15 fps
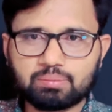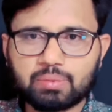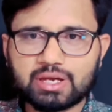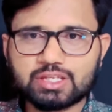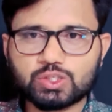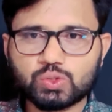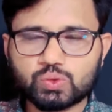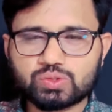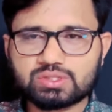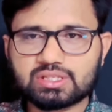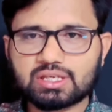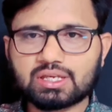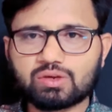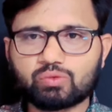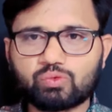By
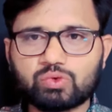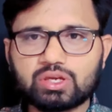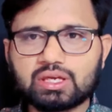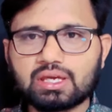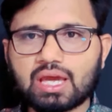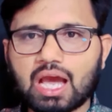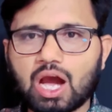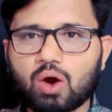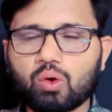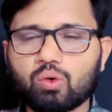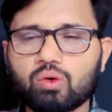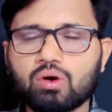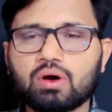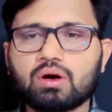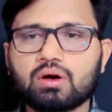using we have
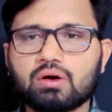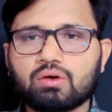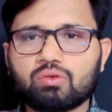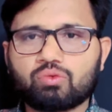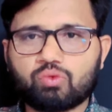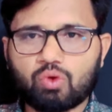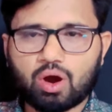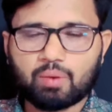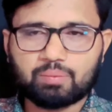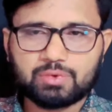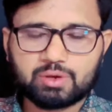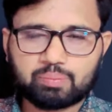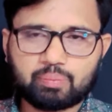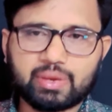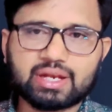formed
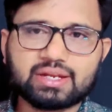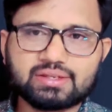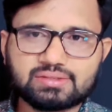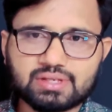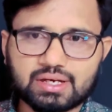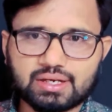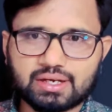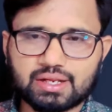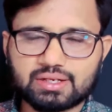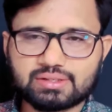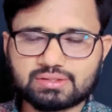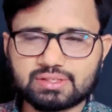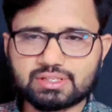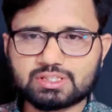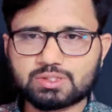many
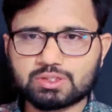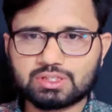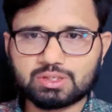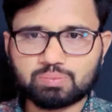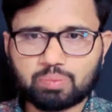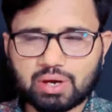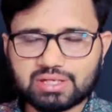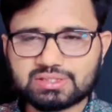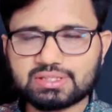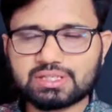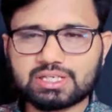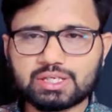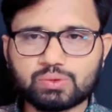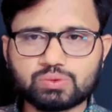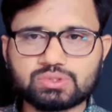sentences in
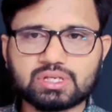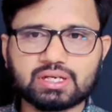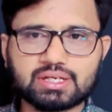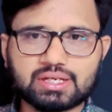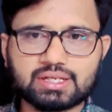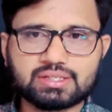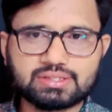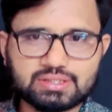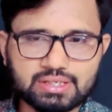positive sentence,